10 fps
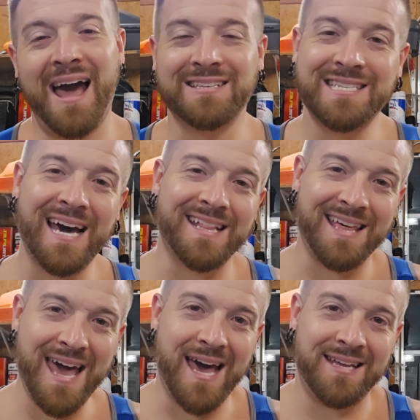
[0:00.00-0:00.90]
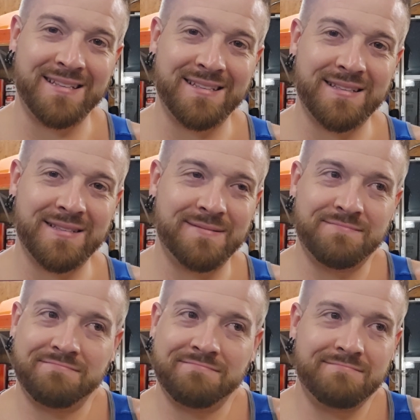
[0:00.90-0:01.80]
Outside of that,
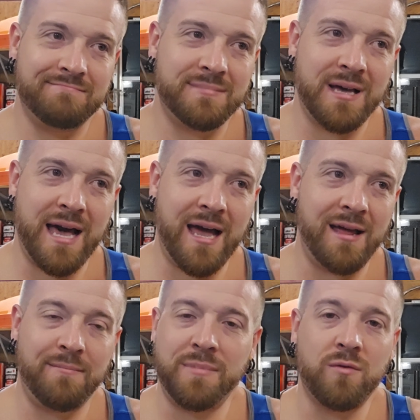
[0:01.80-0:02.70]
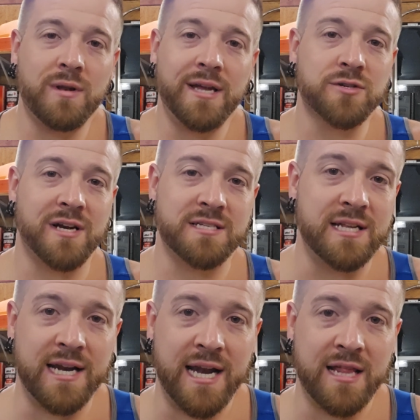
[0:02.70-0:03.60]
I'm not really
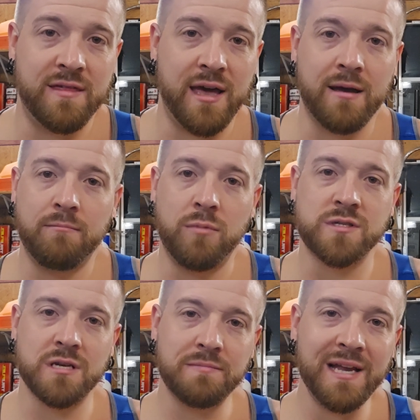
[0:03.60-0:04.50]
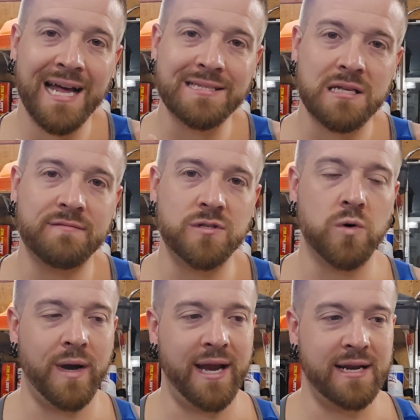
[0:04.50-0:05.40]
interested in anything. But something I love
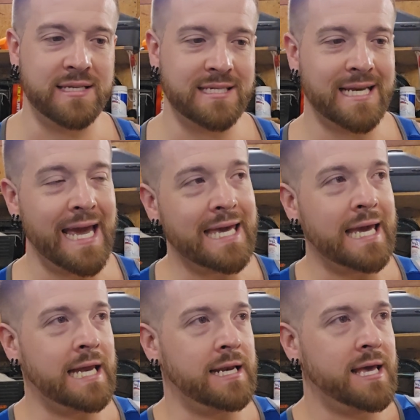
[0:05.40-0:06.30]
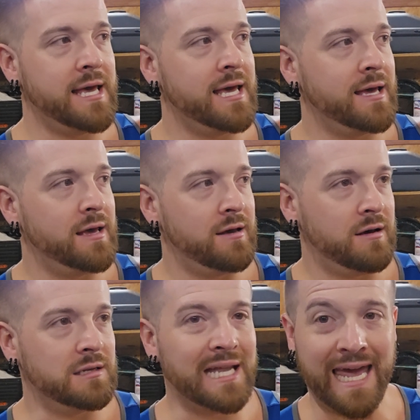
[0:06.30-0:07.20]
doing is taking
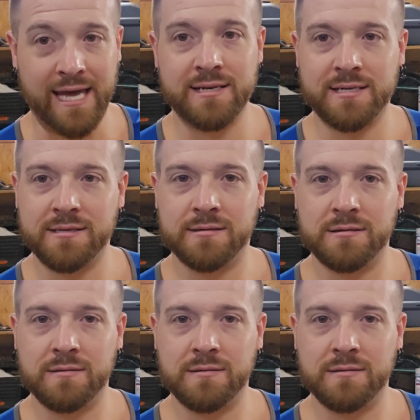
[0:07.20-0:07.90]
land